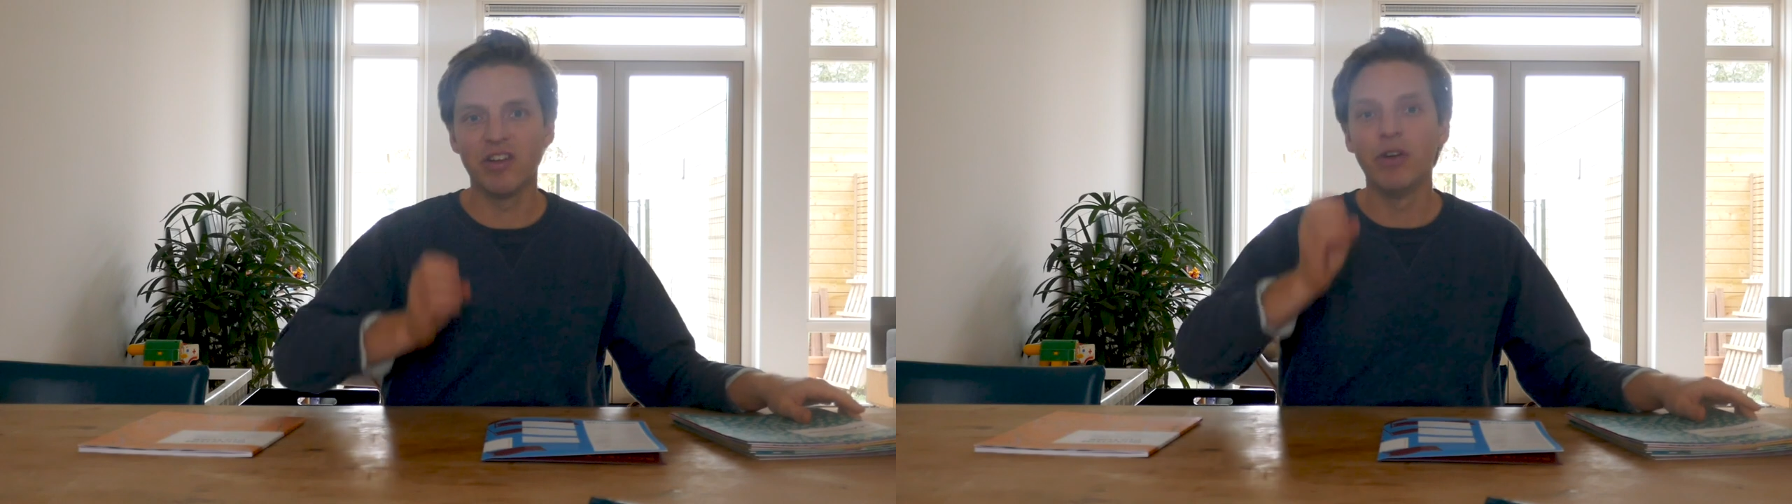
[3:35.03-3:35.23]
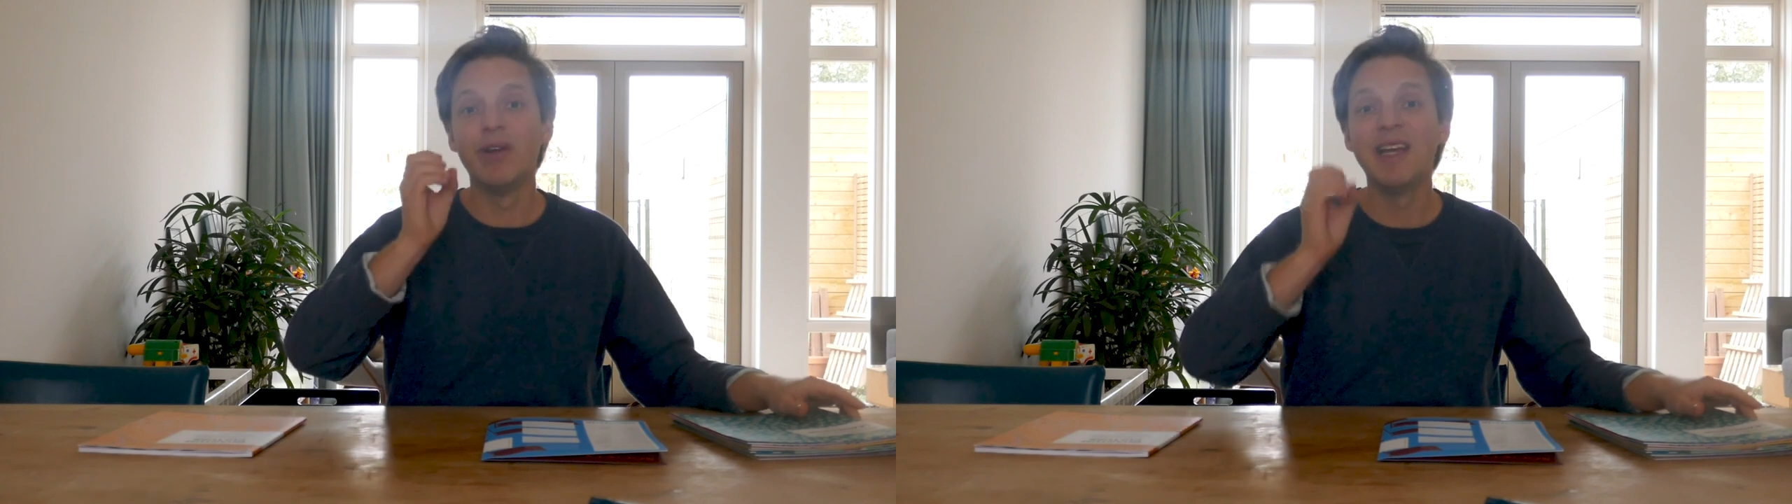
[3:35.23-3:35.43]

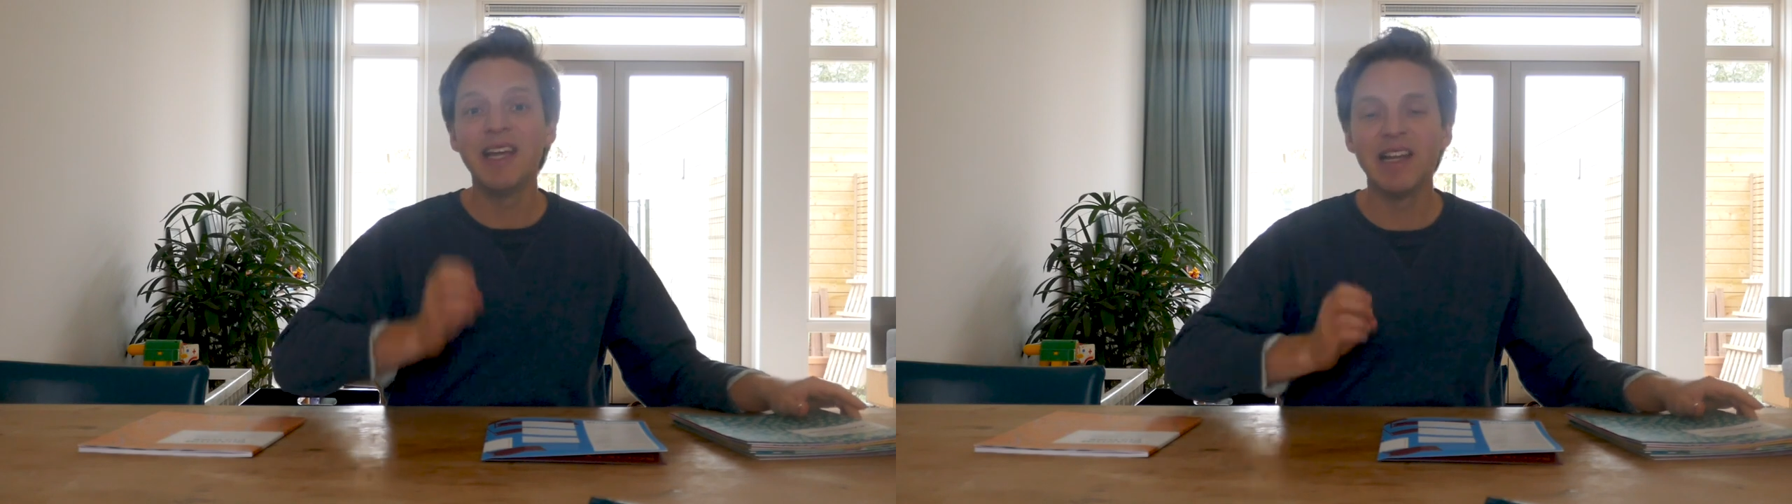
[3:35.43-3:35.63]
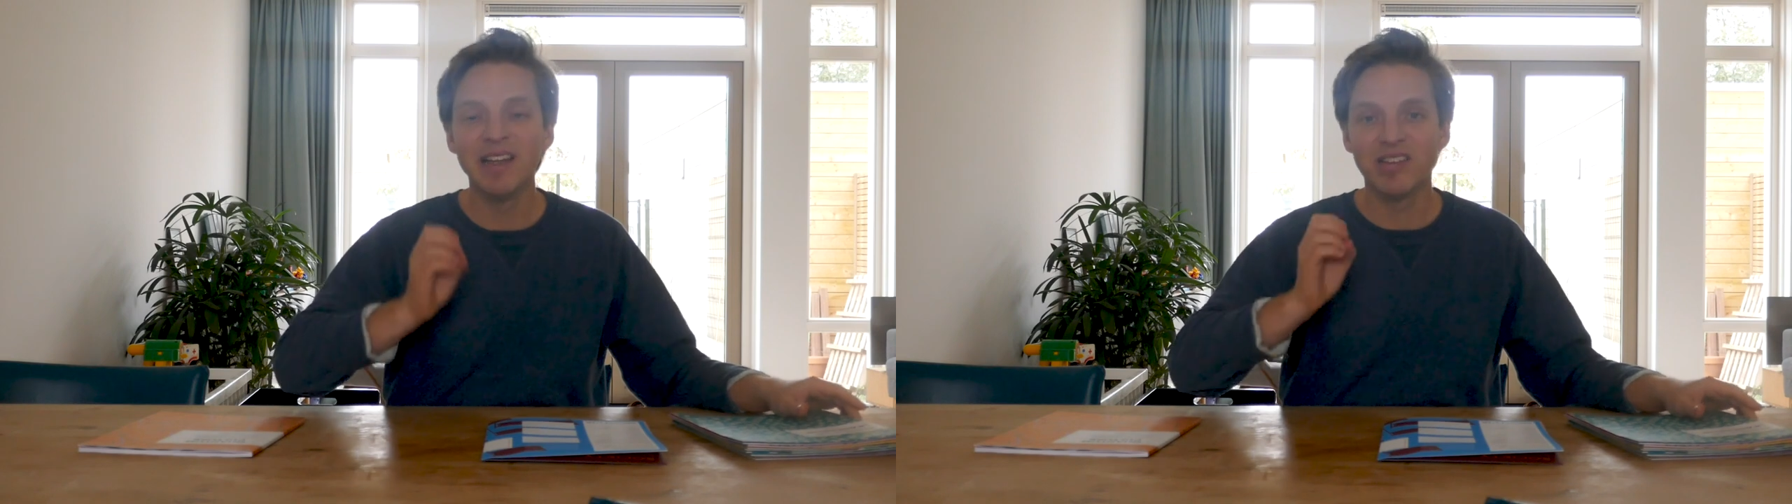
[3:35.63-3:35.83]

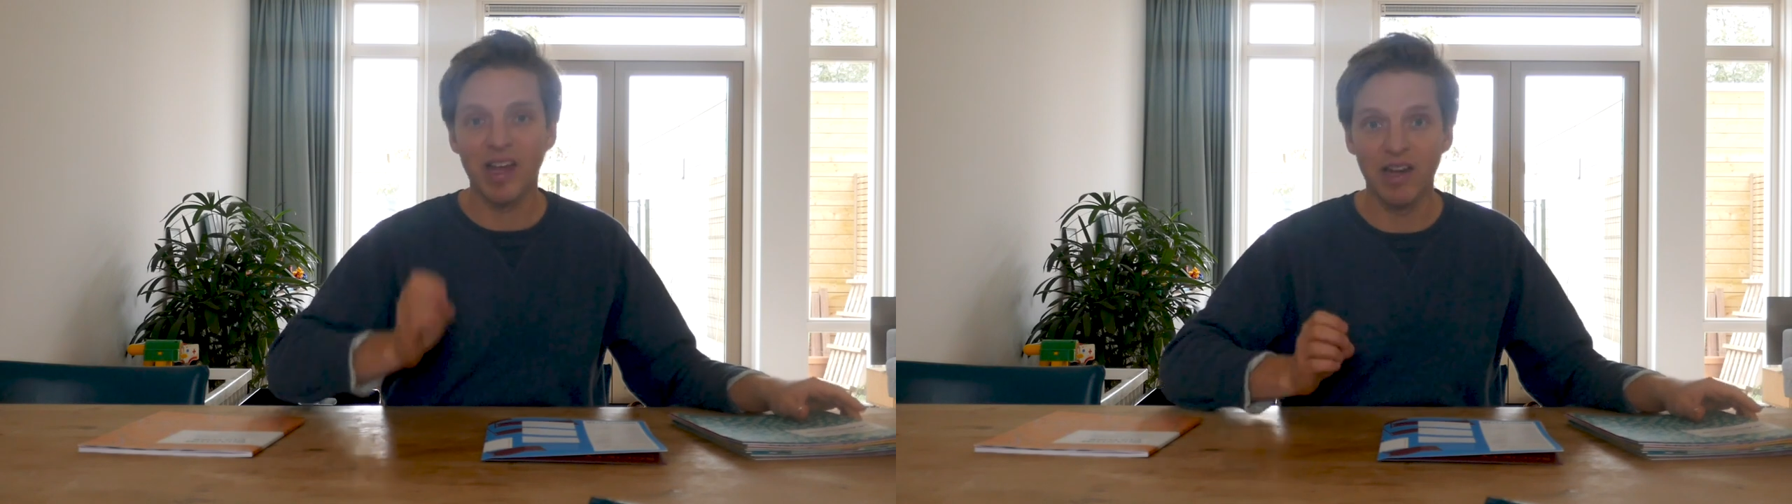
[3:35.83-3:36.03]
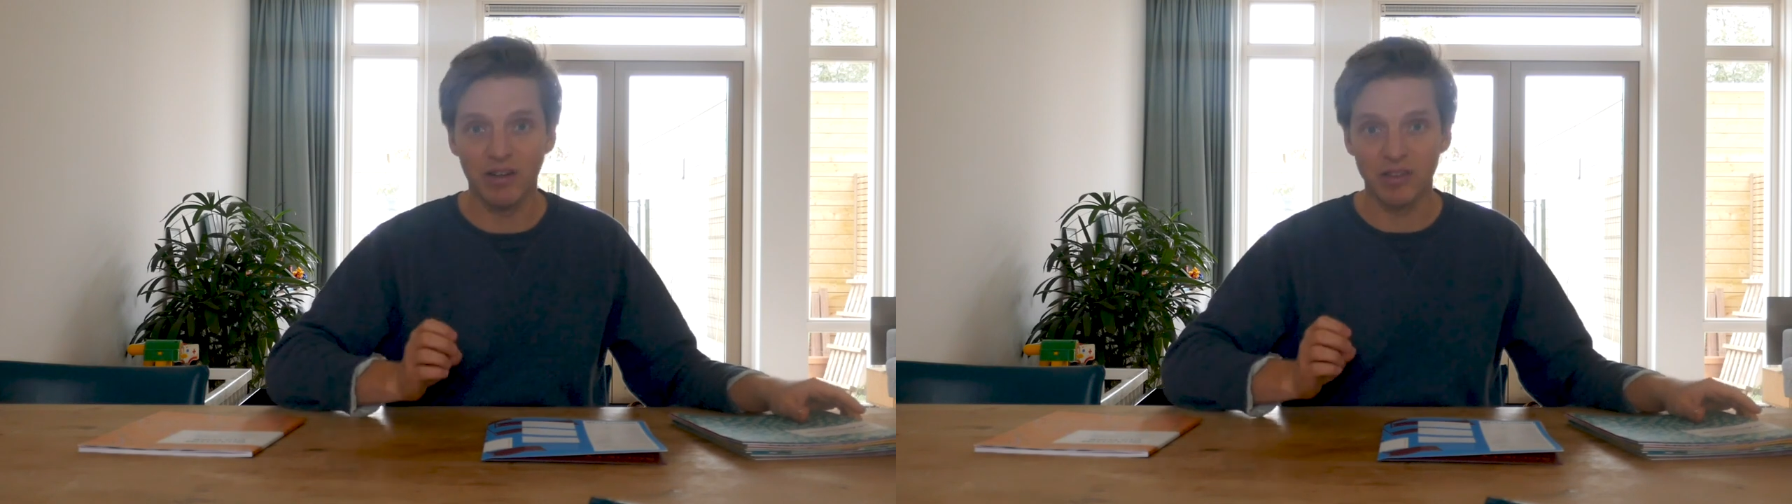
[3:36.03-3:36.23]
uniquely
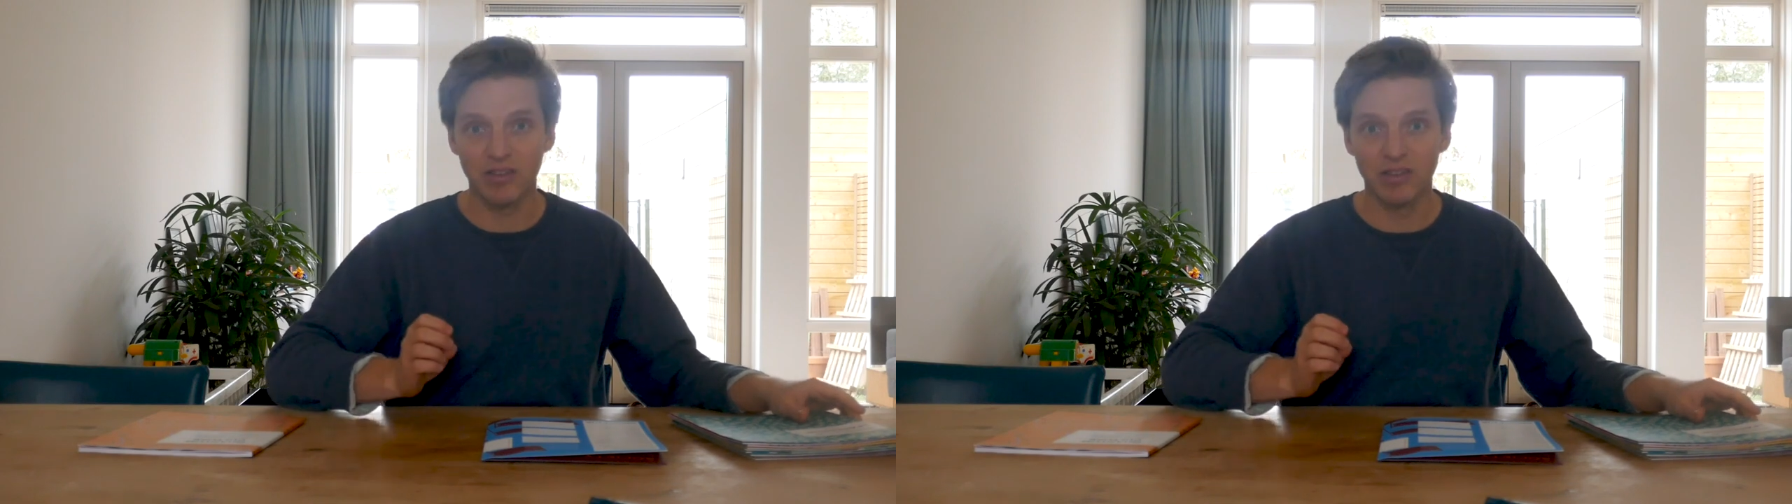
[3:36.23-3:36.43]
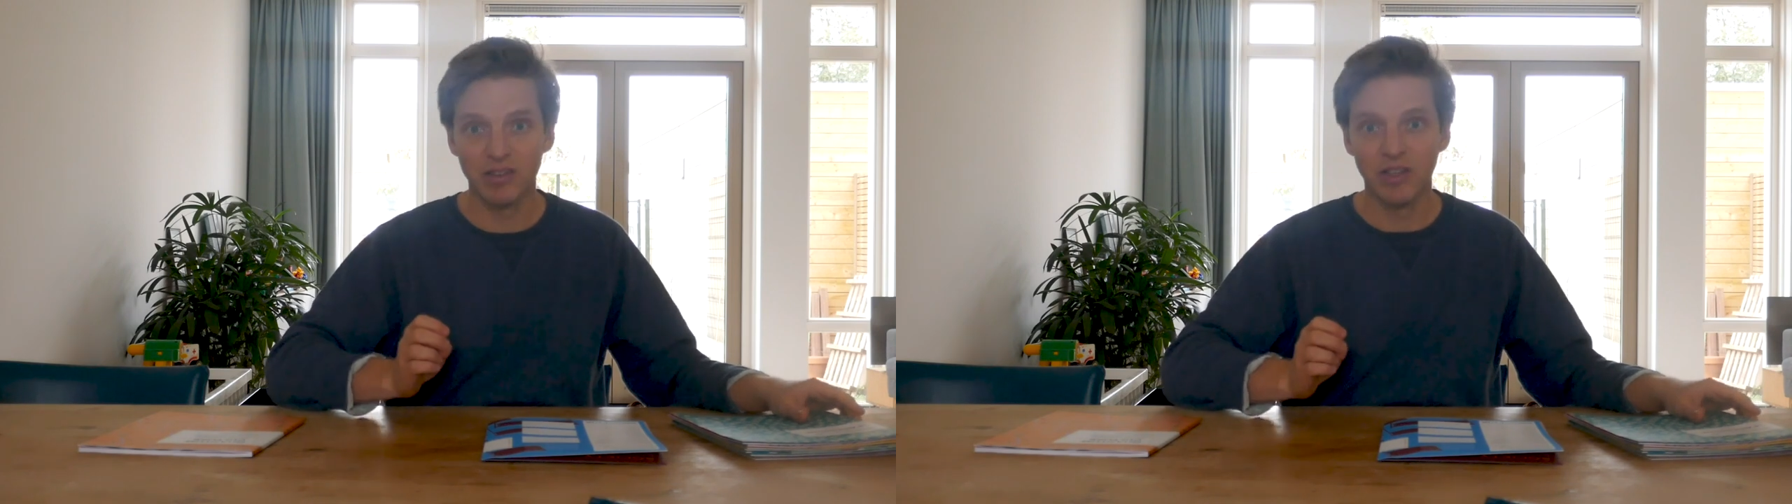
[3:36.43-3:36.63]
tailored